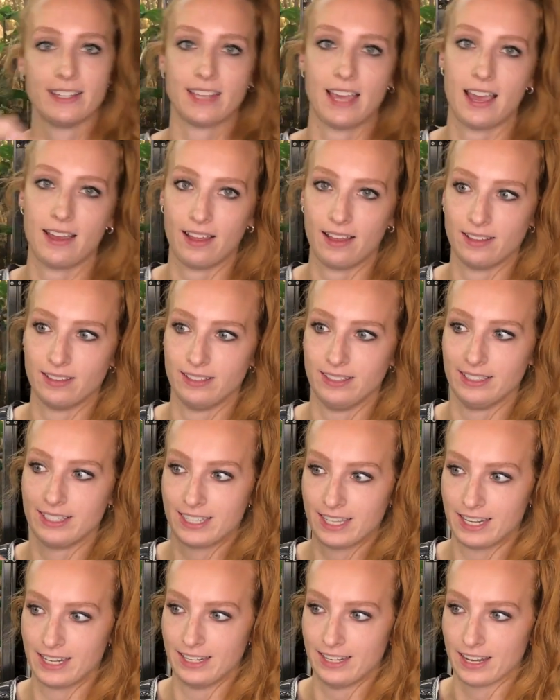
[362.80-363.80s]
is
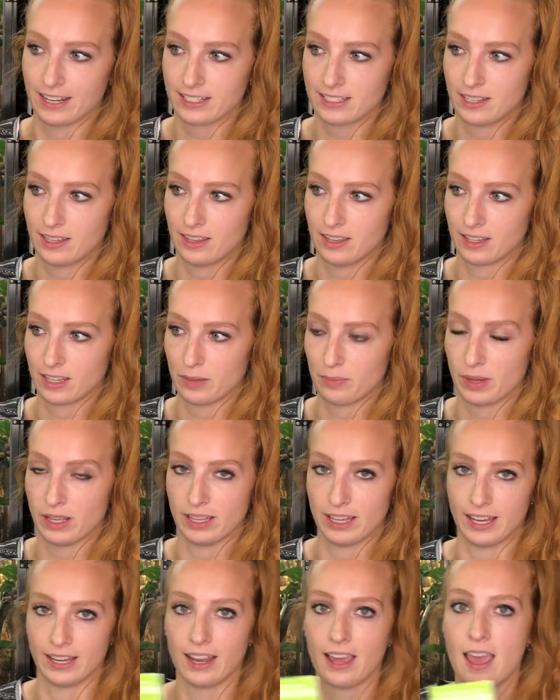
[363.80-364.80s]
sitting next to the
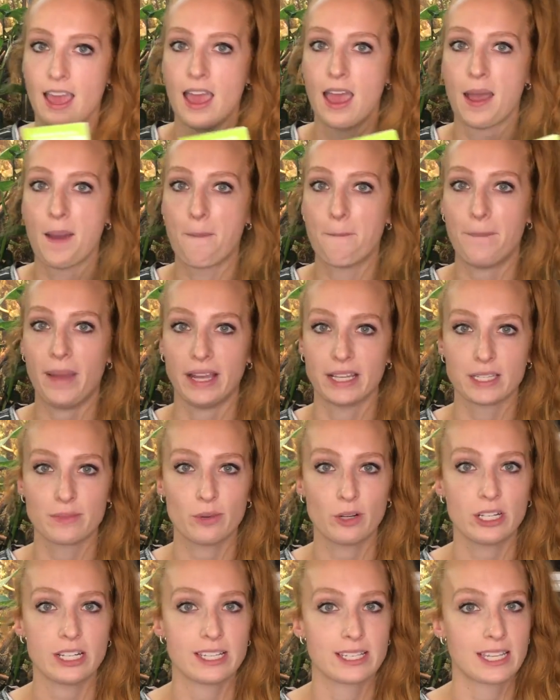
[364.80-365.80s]
chameleon,
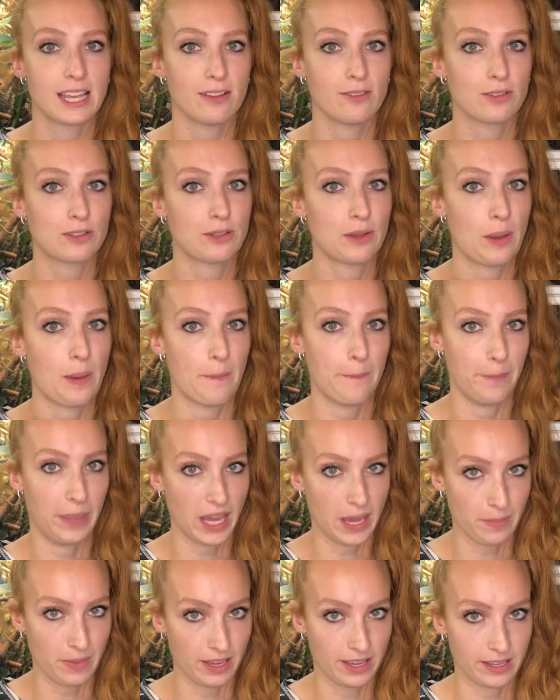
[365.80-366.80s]
PetSmart sells
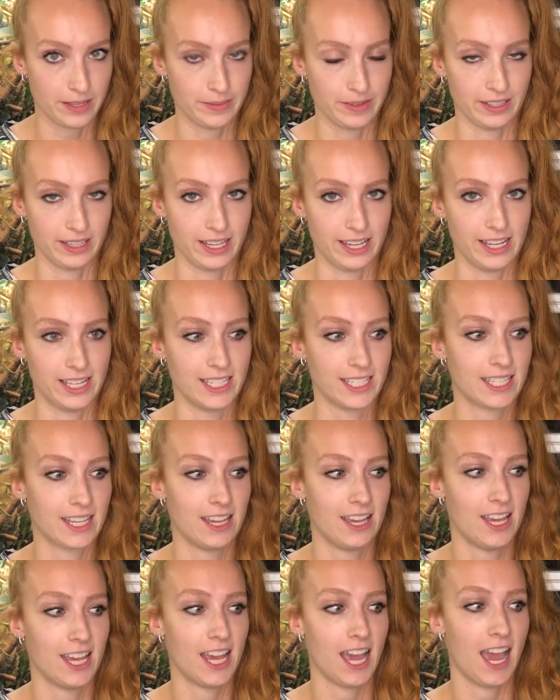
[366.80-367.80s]
baby chameleons.
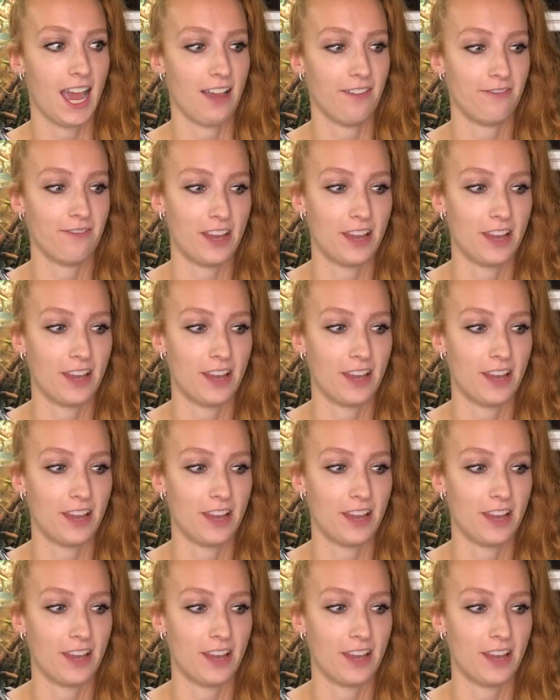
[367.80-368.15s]
I've